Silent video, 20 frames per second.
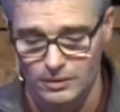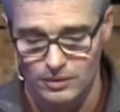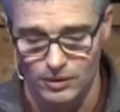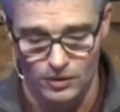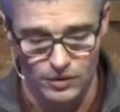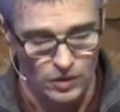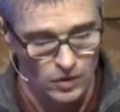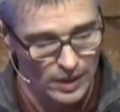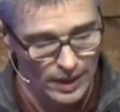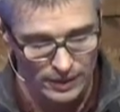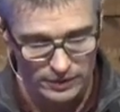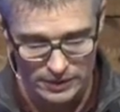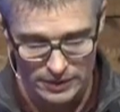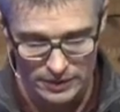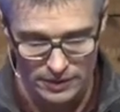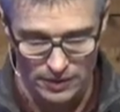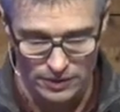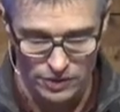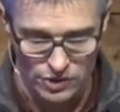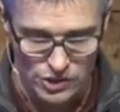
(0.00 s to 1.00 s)
Now, the crowd
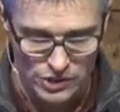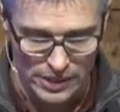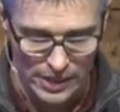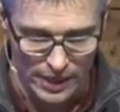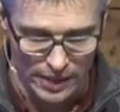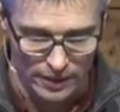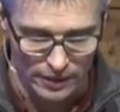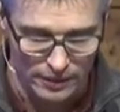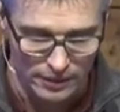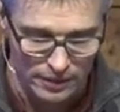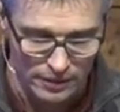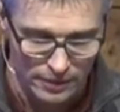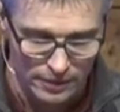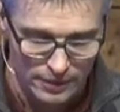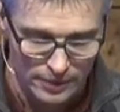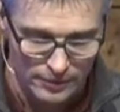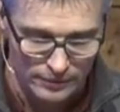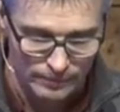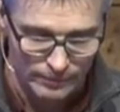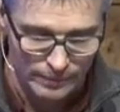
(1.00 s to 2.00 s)
didn't understand.
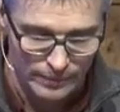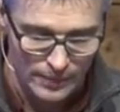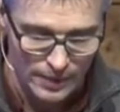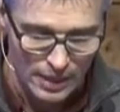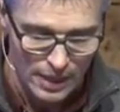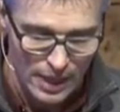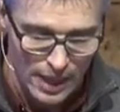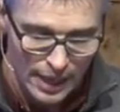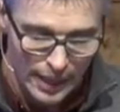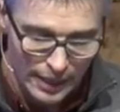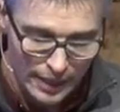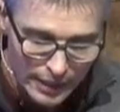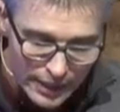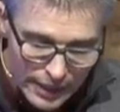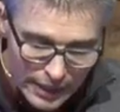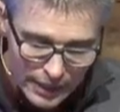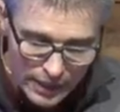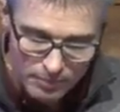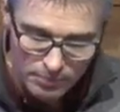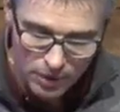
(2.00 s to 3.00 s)
And
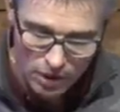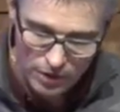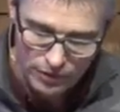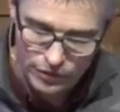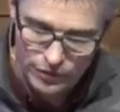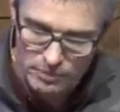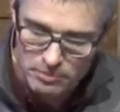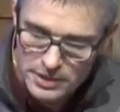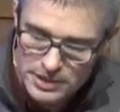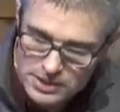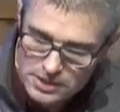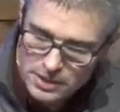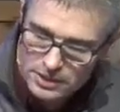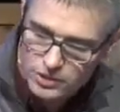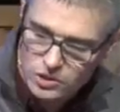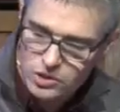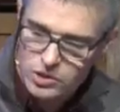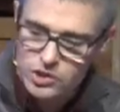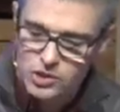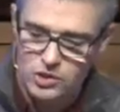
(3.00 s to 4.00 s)
again, Martha
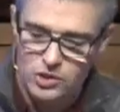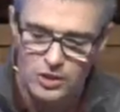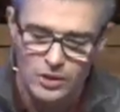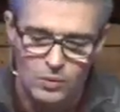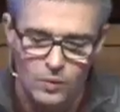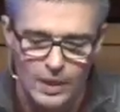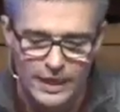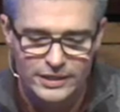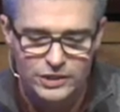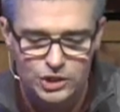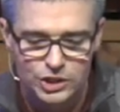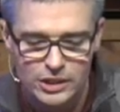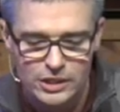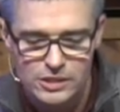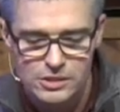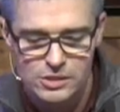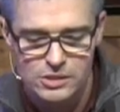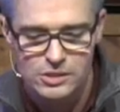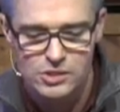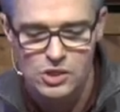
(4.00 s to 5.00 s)
misunderstood why
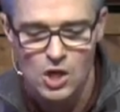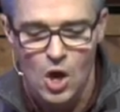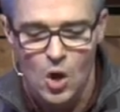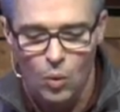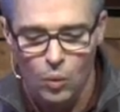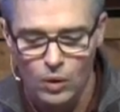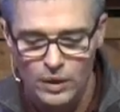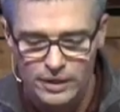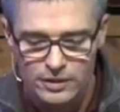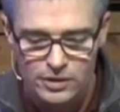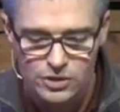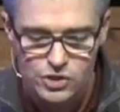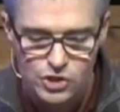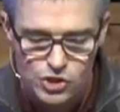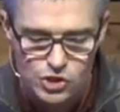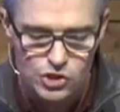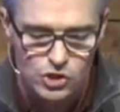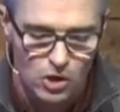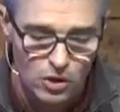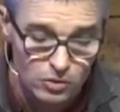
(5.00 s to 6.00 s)
Jesus wanted the
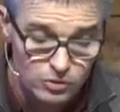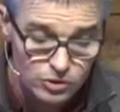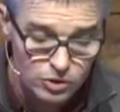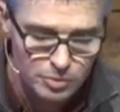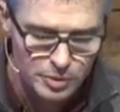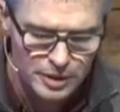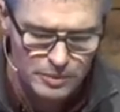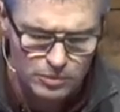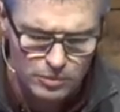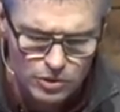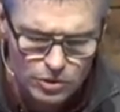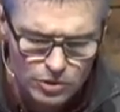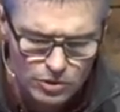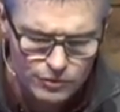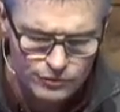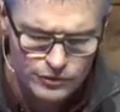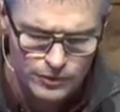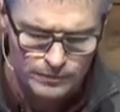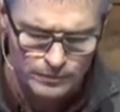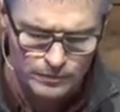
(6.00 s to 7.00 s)
stone to be
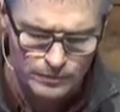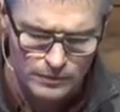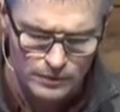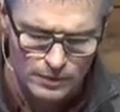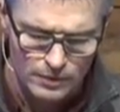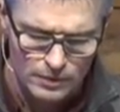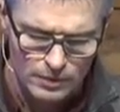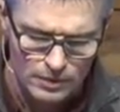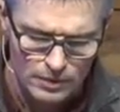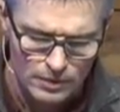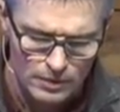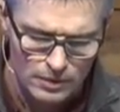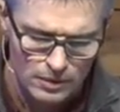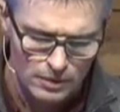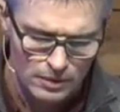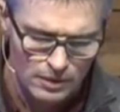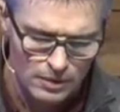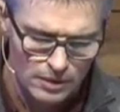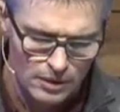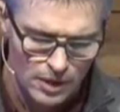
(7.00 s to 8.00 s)
moved,
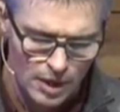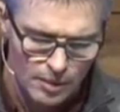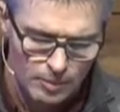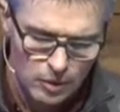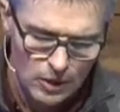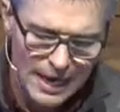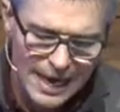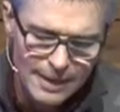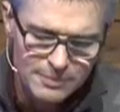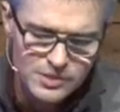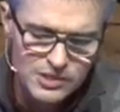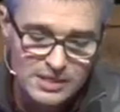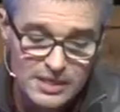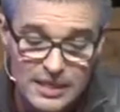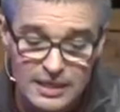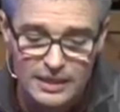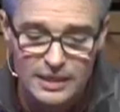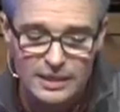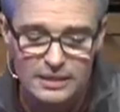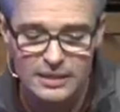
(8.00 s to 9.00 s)
perhaps
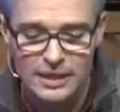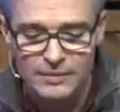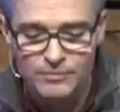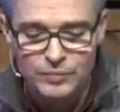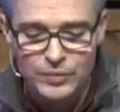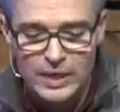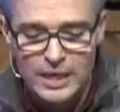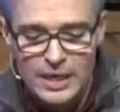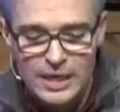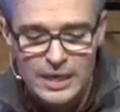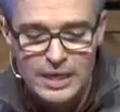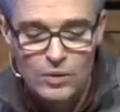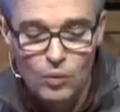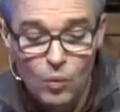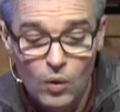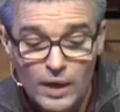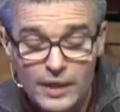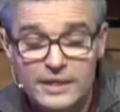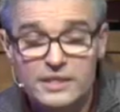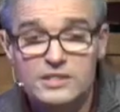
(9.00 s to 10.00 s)
thinking that he
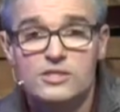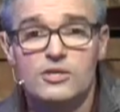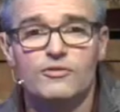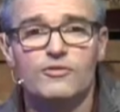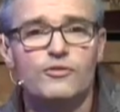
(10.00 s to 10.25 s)
wanted to